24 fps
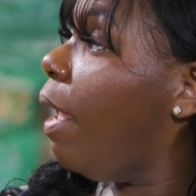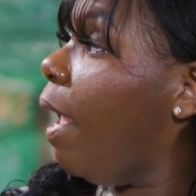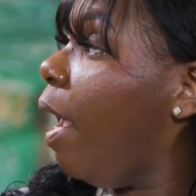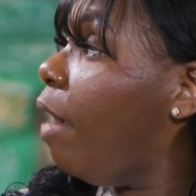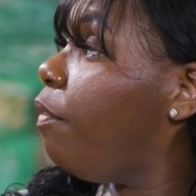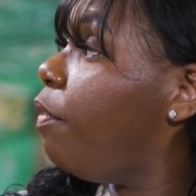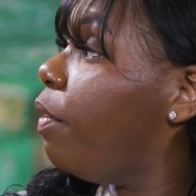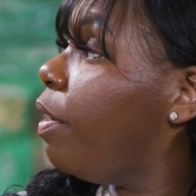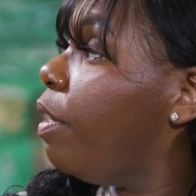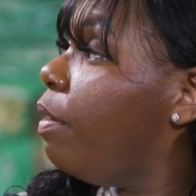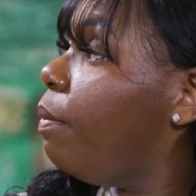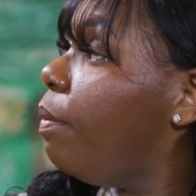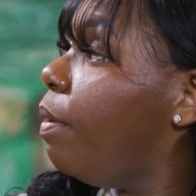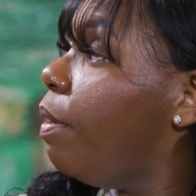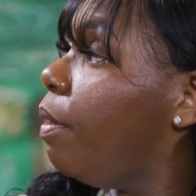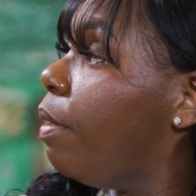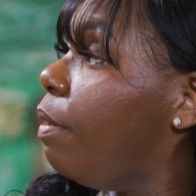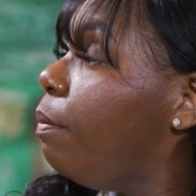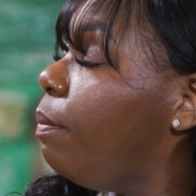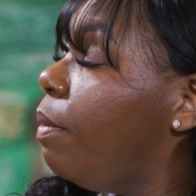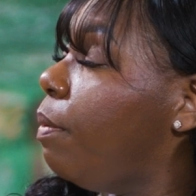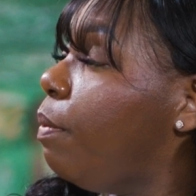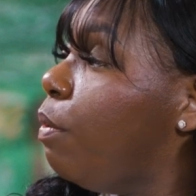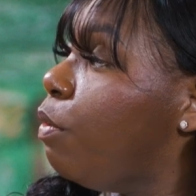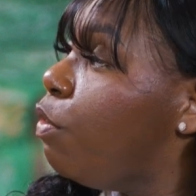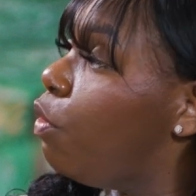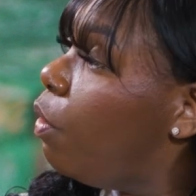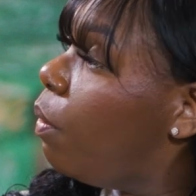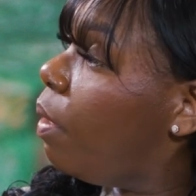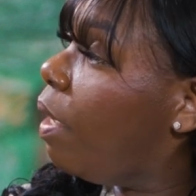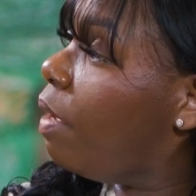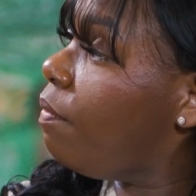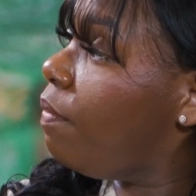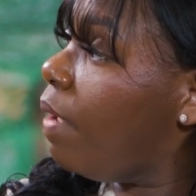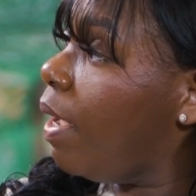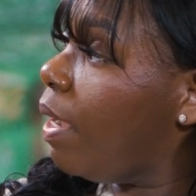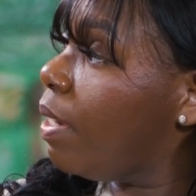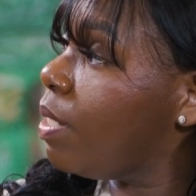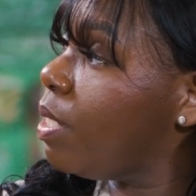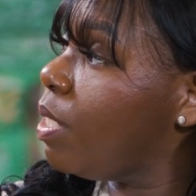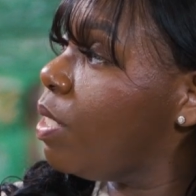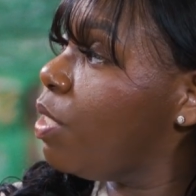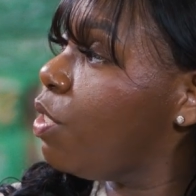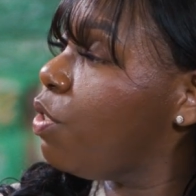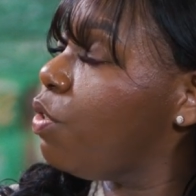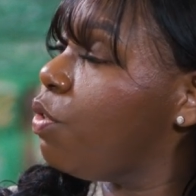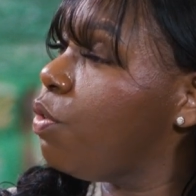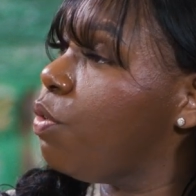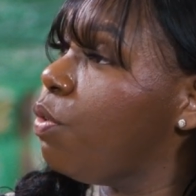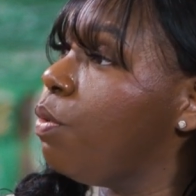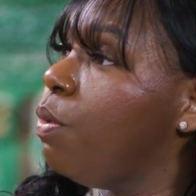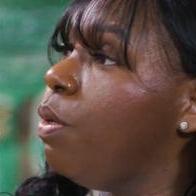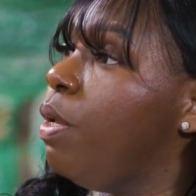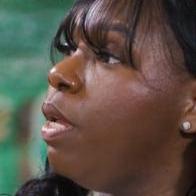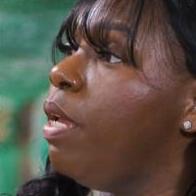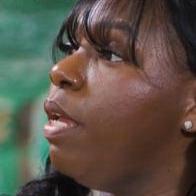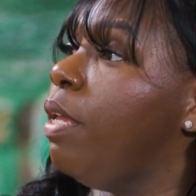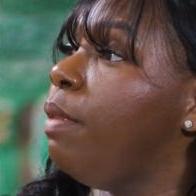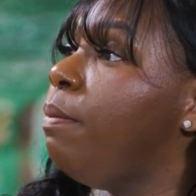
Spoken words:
African American people don't have access to.